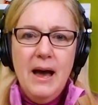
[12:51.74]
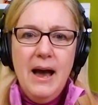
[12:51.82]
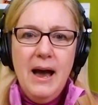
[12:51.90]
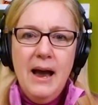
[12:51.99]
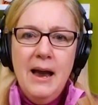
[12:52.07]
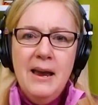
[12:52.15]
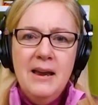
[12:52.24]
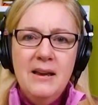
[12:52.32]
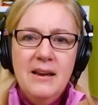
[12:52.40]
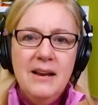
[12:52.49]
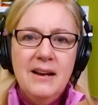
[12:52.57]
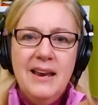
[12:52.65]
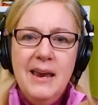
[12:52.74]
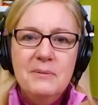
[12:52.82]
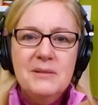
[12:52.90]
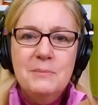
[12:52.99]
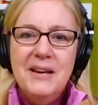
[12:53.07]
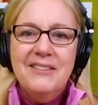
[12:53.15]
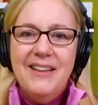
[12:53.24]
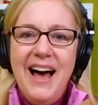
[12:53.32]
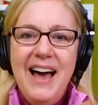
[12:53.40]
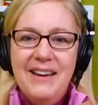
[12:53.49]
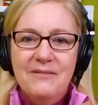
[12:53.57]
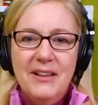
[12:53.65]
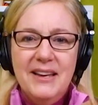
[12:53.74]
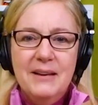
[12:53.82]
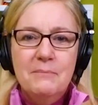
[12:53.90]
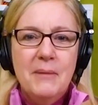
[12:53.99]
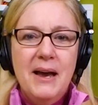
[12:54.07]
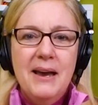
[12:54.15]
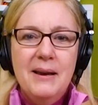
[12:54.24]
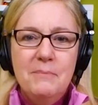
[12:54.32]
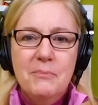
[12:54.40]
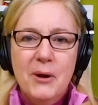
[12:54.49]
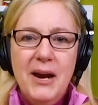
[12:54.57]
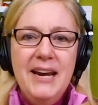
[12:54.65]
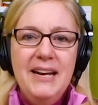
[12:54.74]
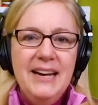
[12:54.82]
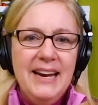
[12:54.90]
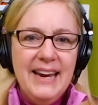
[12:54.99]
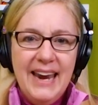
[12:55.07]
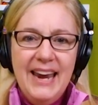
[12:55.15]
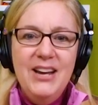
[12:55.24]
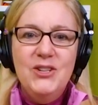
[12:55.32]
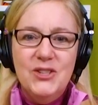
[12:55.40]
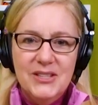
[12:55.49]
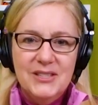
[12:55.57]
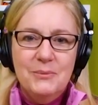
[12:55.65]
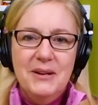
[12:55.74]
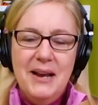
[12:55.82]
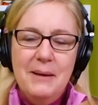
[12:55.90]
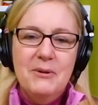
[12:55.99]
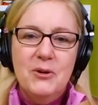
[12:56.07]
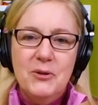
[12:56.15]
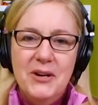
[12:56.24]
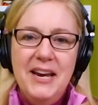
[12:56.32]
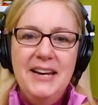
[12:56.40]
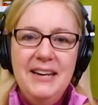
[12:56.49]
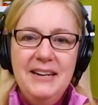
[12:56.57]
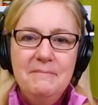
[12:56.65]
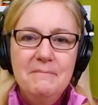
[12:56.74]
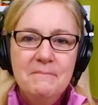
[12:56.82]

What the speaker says: it keeps me alive. Like, my brain engages when I'm creating.